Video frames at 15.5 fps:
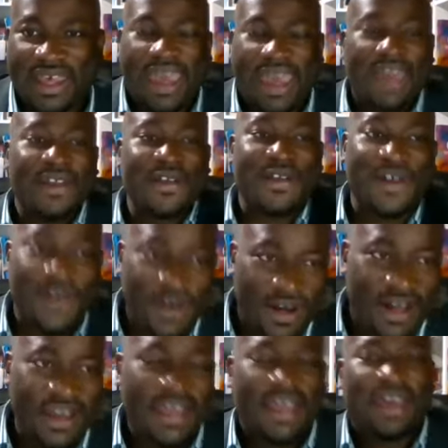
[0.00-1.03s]
And
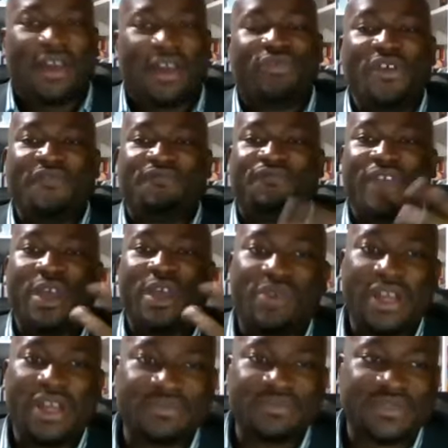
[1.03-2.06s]
God
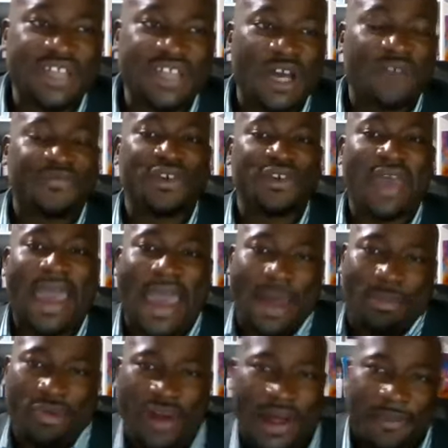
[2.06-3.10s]
revealed Himself to
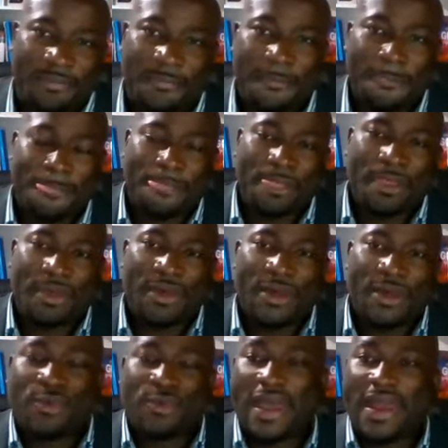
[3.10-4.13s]
Abram
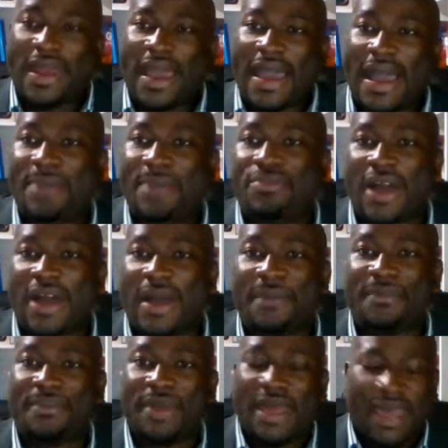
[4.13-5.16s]
when
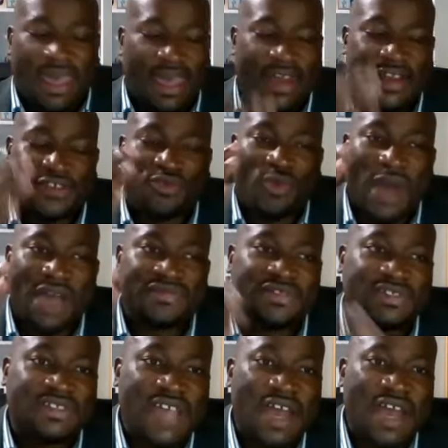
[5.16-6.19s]
Abram and his wife
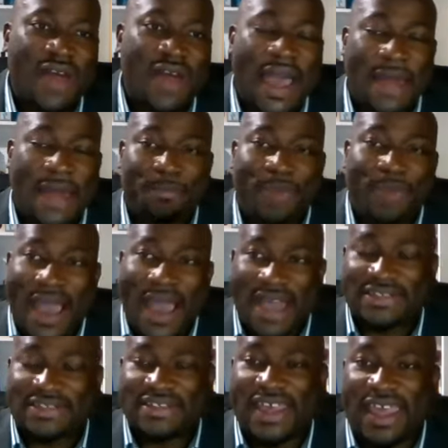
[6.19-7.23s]
Sarah had
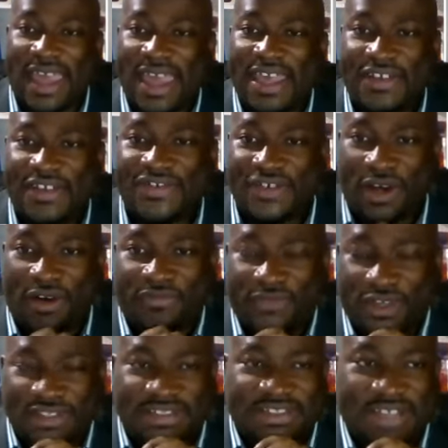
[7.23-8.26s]
passed the age of
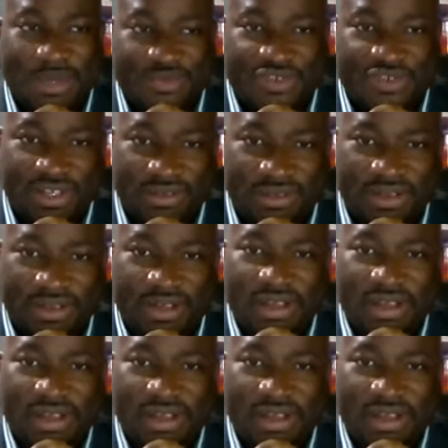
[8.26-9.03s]
conception.